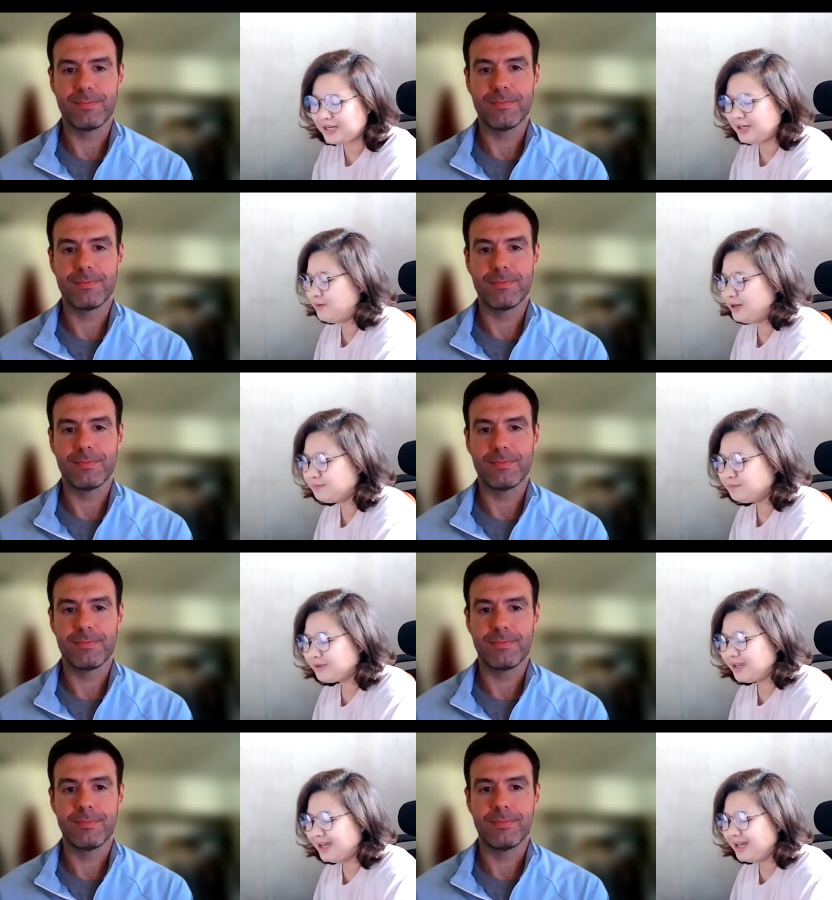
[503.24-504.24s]
Speaker 1: anyone.
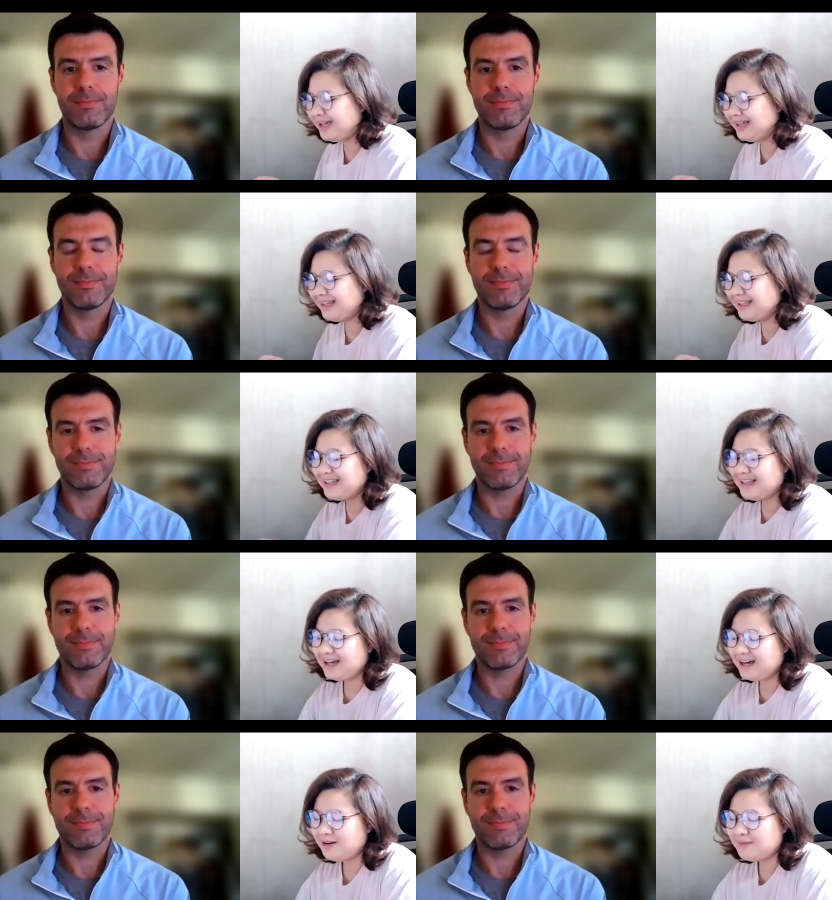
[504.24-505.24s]

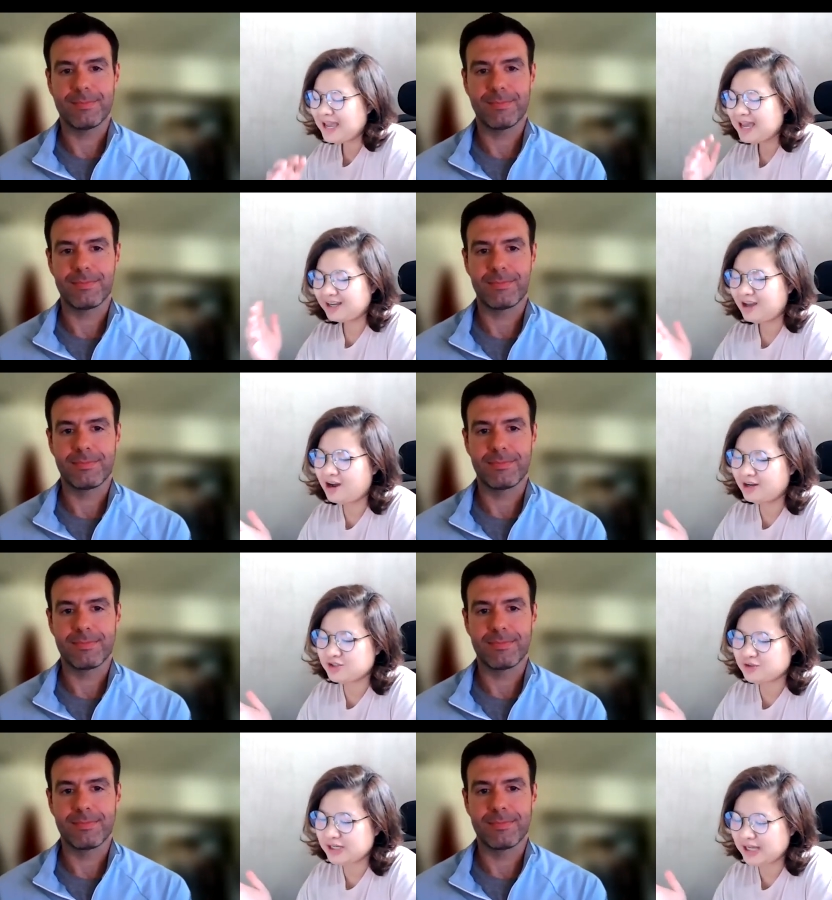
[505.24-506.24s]
um, I had a car
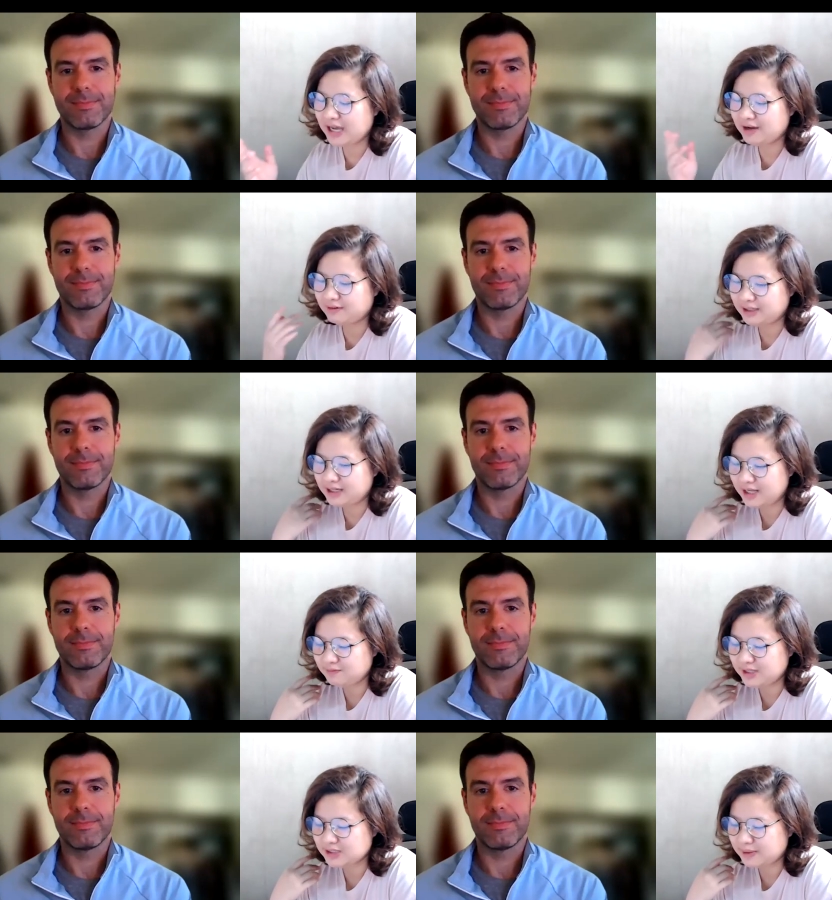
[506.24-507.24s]
injury and I have a
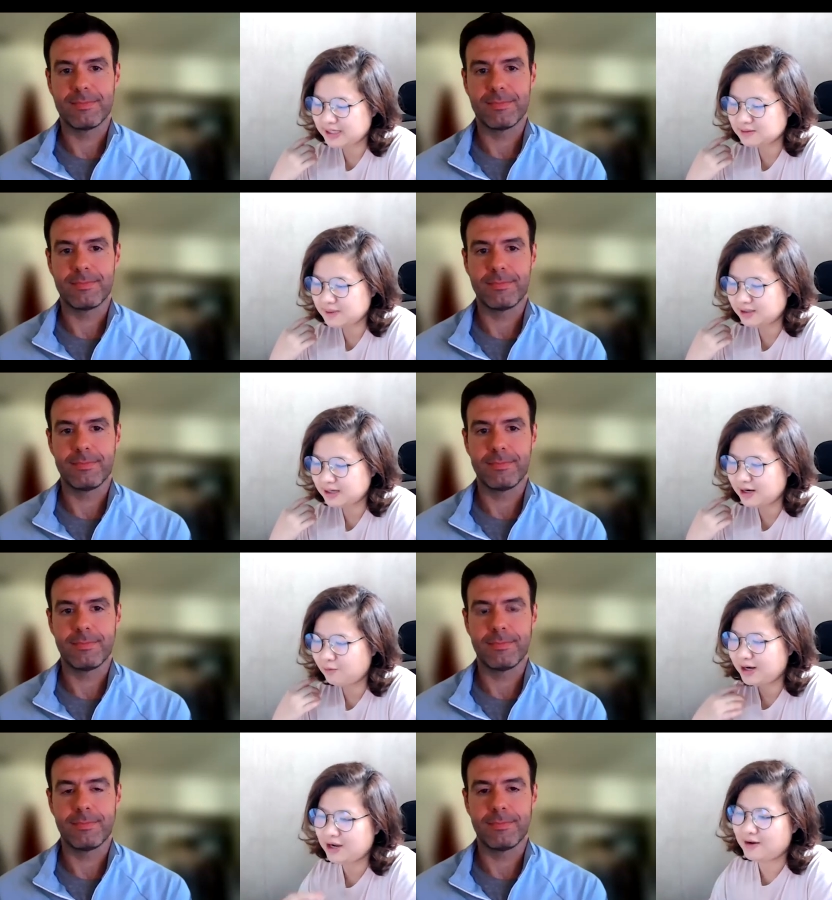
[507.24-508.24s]
hip displacement,
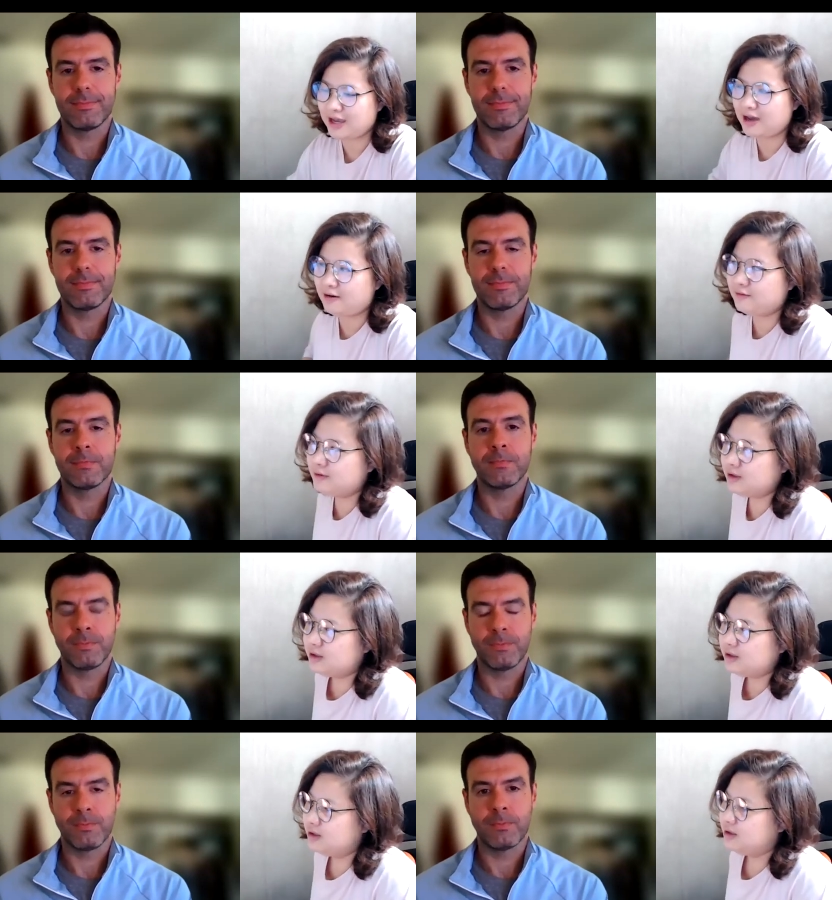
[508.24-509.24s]
and right now I have.
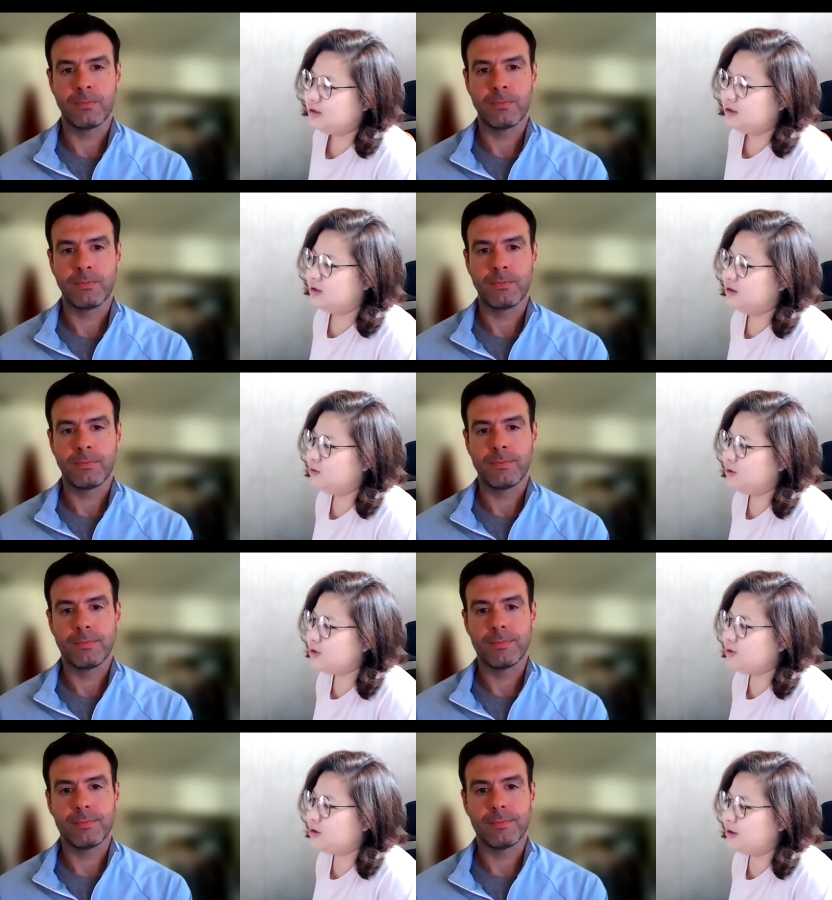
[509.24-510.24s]
What
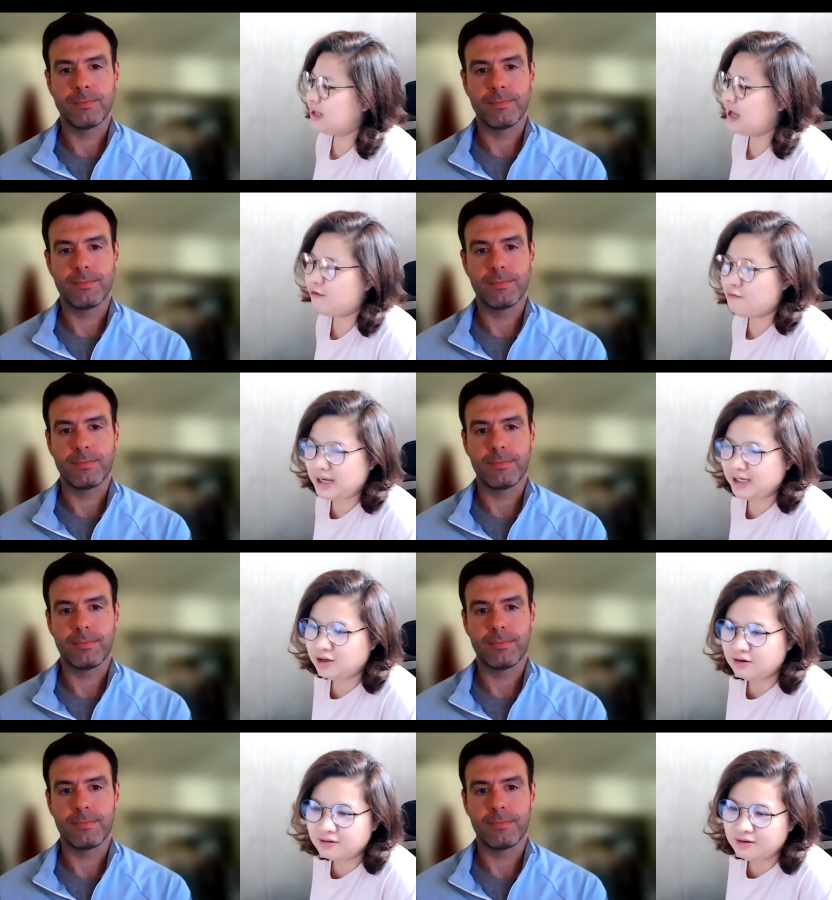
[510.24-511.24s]
do you call it? I have a
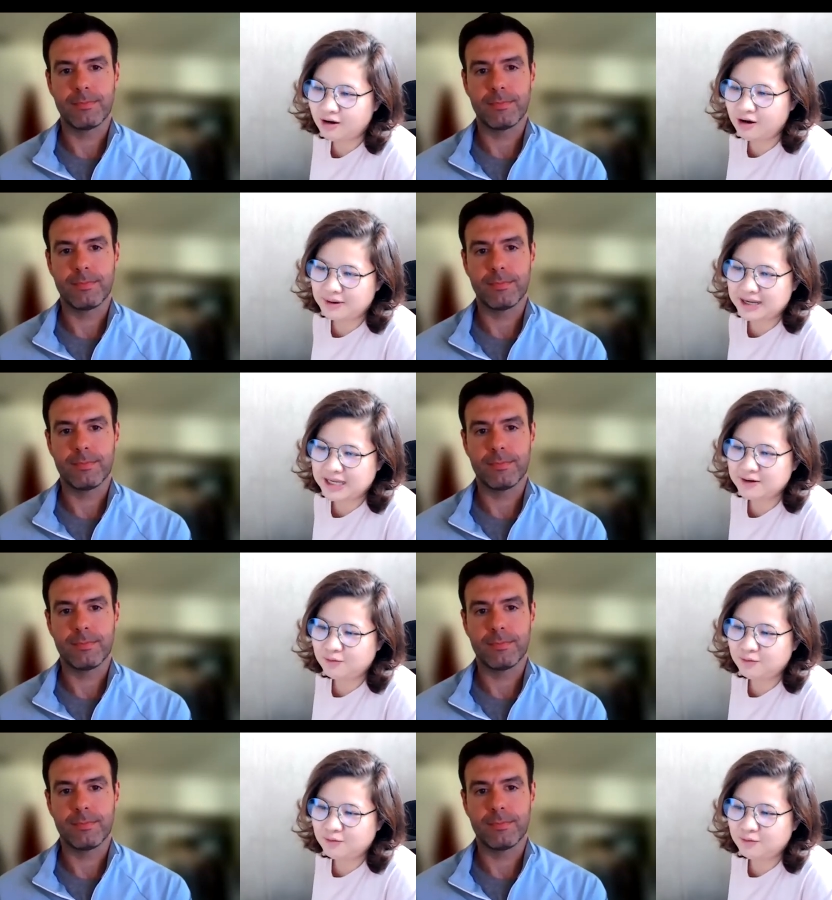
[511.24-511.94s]
metal on my hip